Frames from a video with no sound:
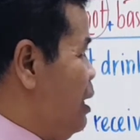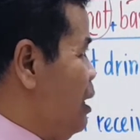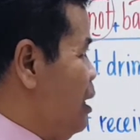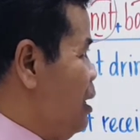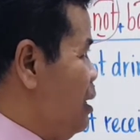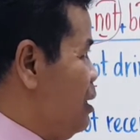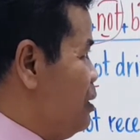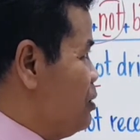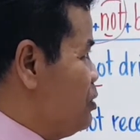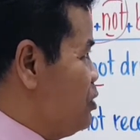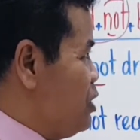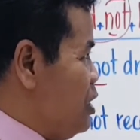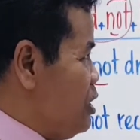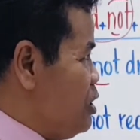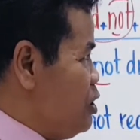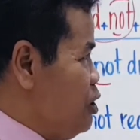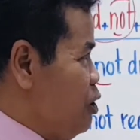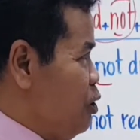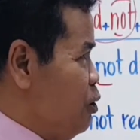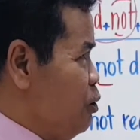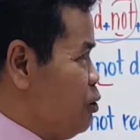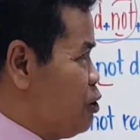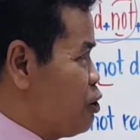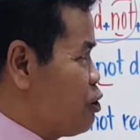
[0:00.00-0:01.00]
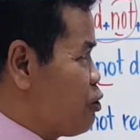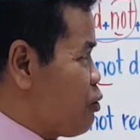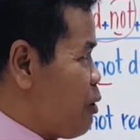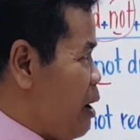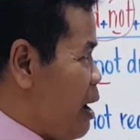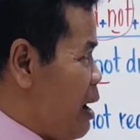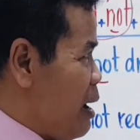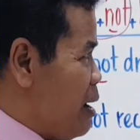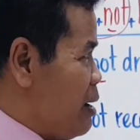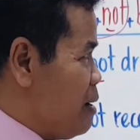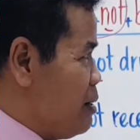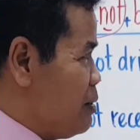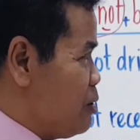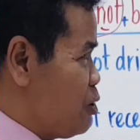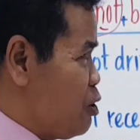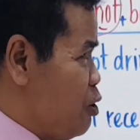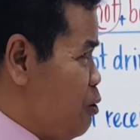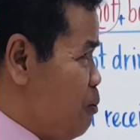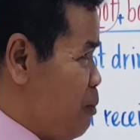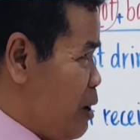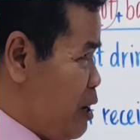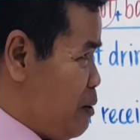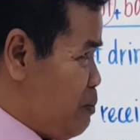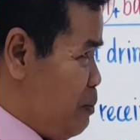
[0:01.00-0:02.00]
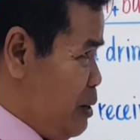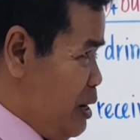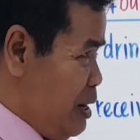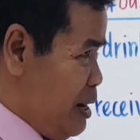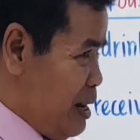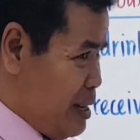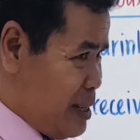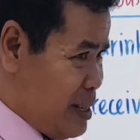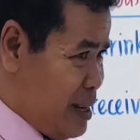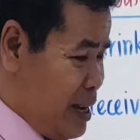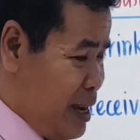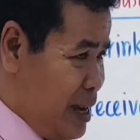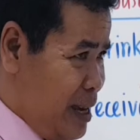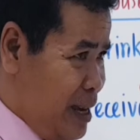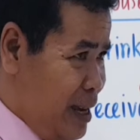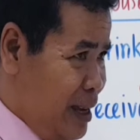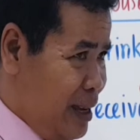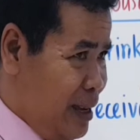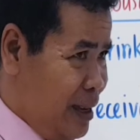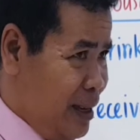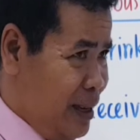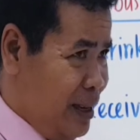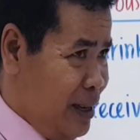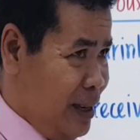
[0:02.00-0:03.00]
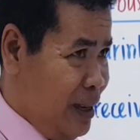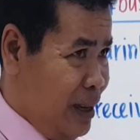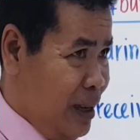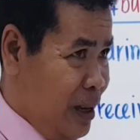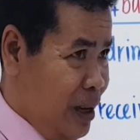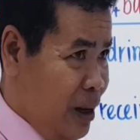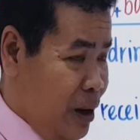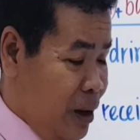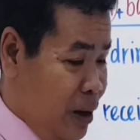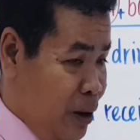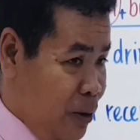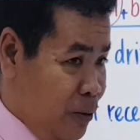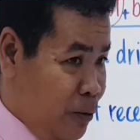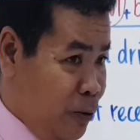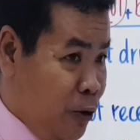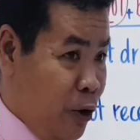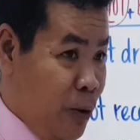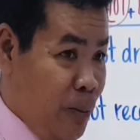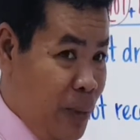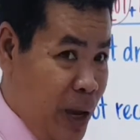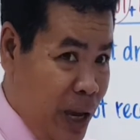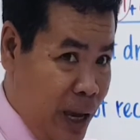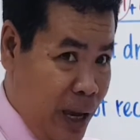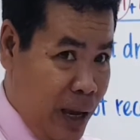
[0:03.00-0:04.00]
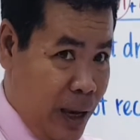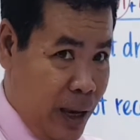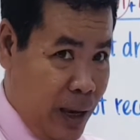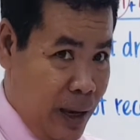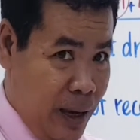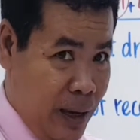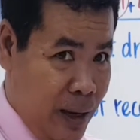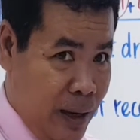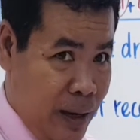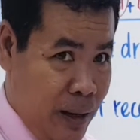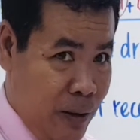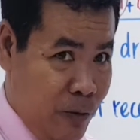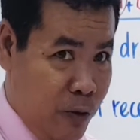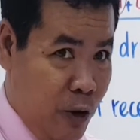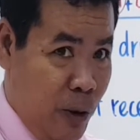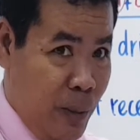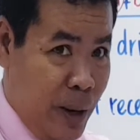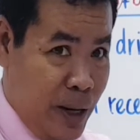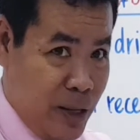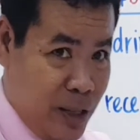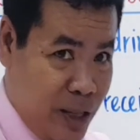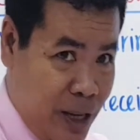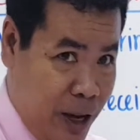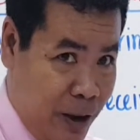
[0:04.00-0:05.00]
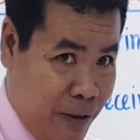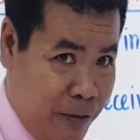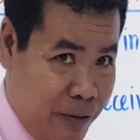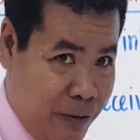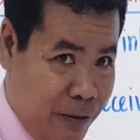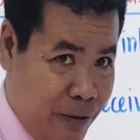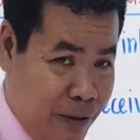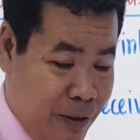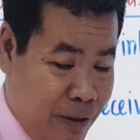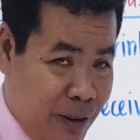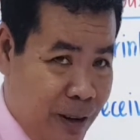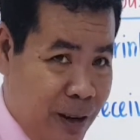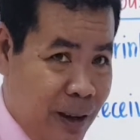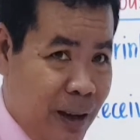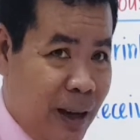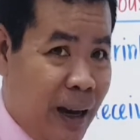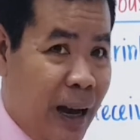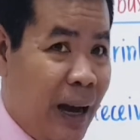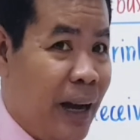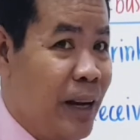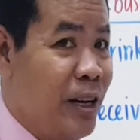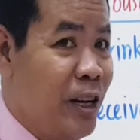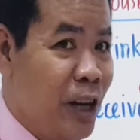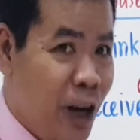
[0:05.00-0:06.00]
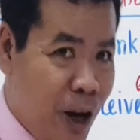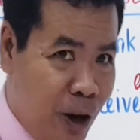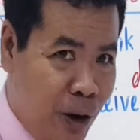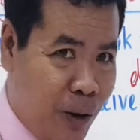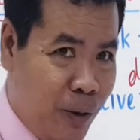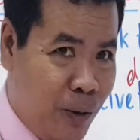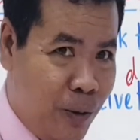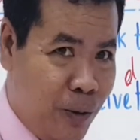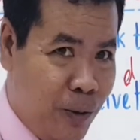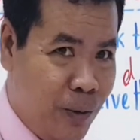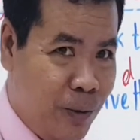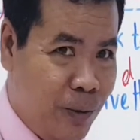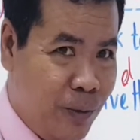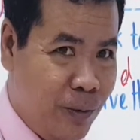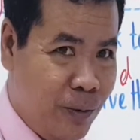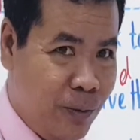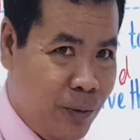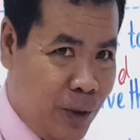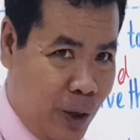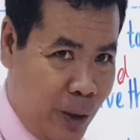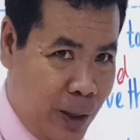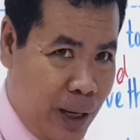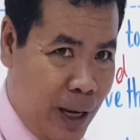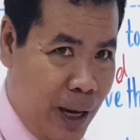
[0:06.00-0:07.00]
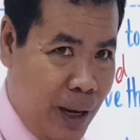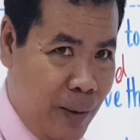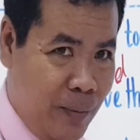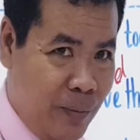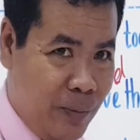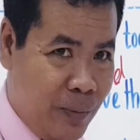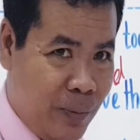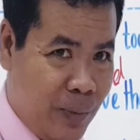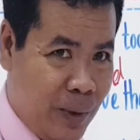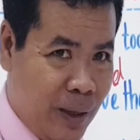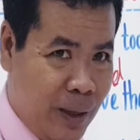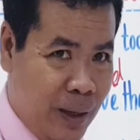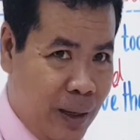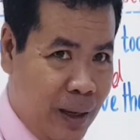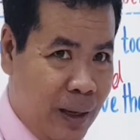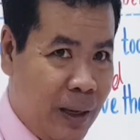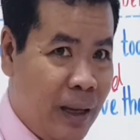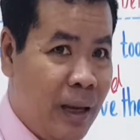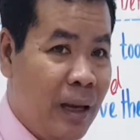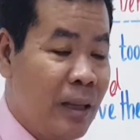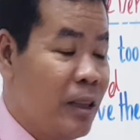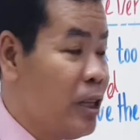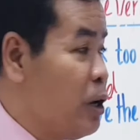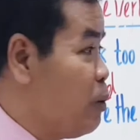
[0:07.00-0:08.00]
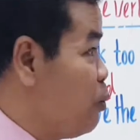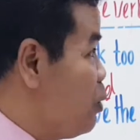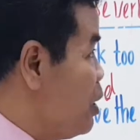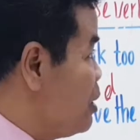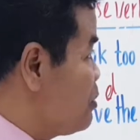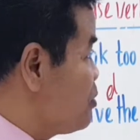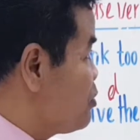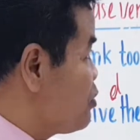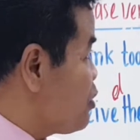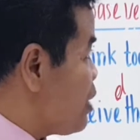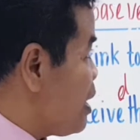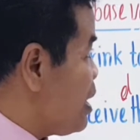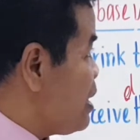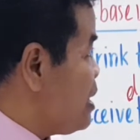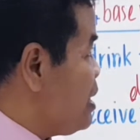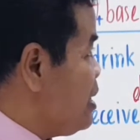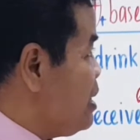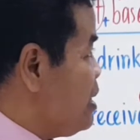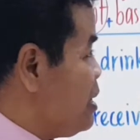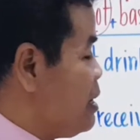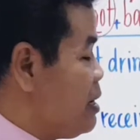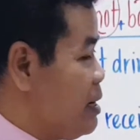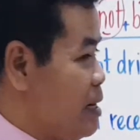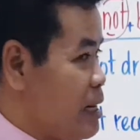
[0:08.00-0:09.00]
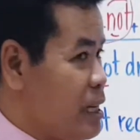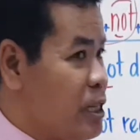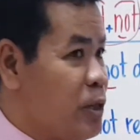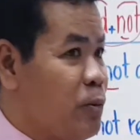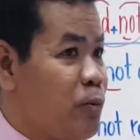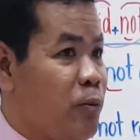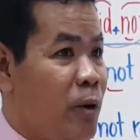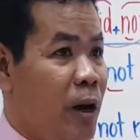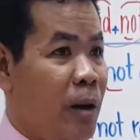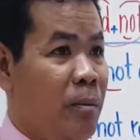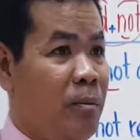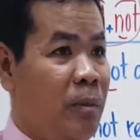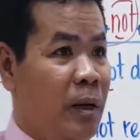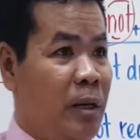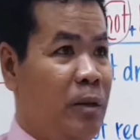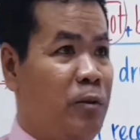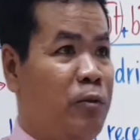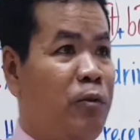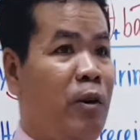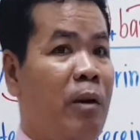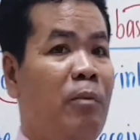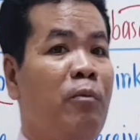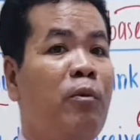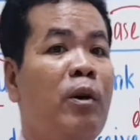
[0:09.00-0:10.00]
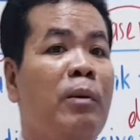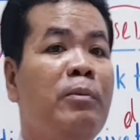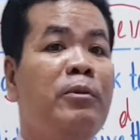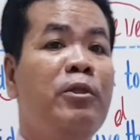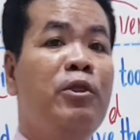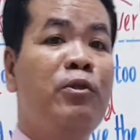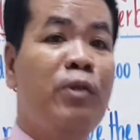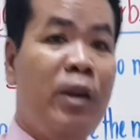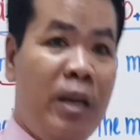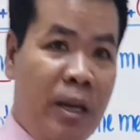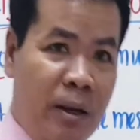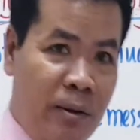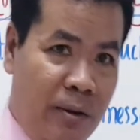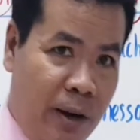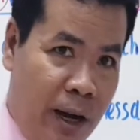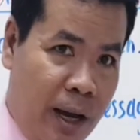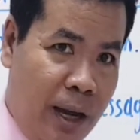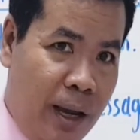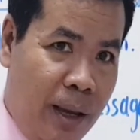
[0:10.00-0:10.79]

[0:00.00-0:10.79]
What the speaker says: did you drink too much beer last night? For me, for myself, I know. Okay? The word drink here is from verb drink, right?